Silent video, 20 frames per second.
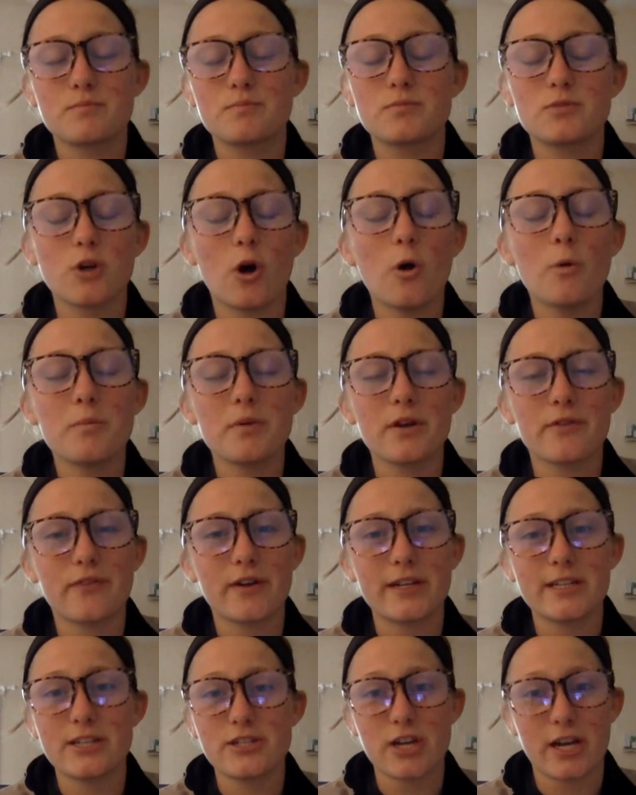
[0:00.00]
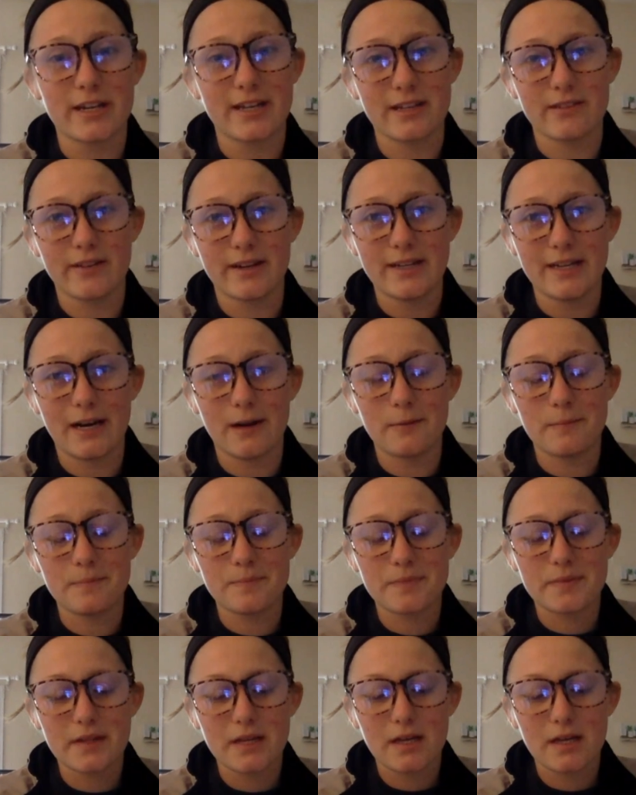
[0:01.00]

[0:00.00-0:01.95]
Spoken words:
don't be afraid to check in right now.